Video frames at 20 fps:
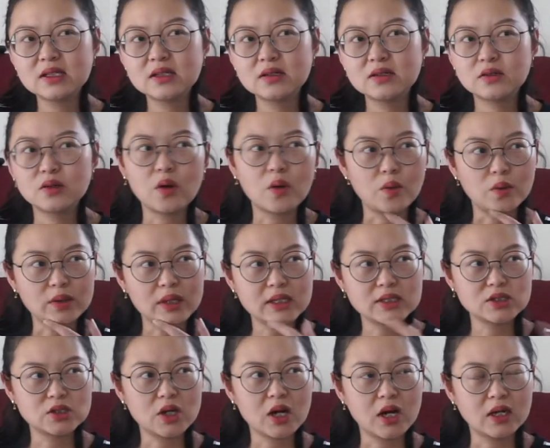No, that's
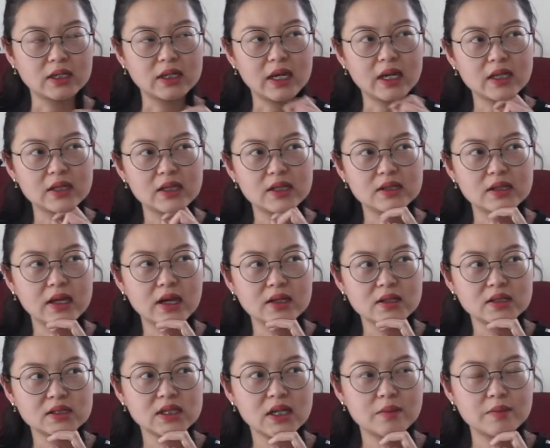not. And then the other
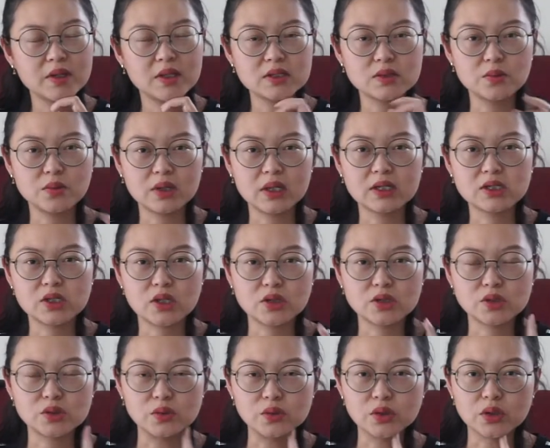time is when I started
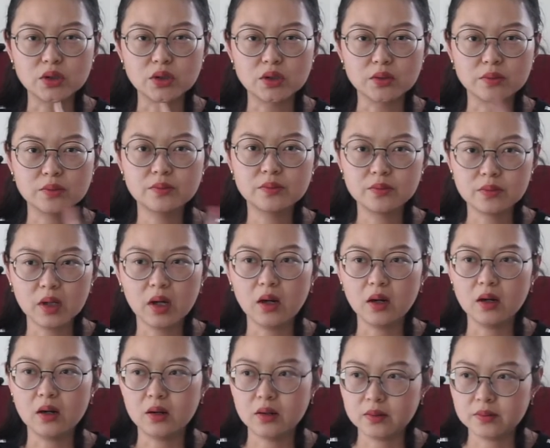
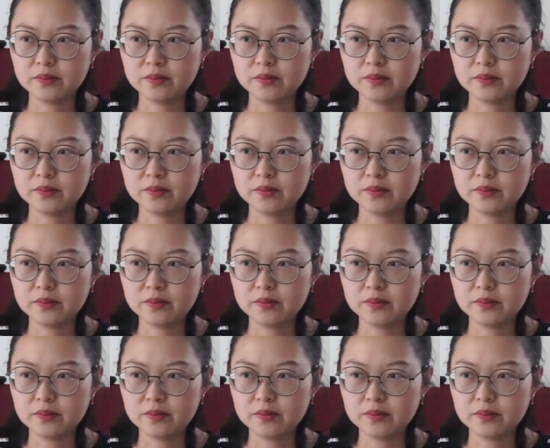uh,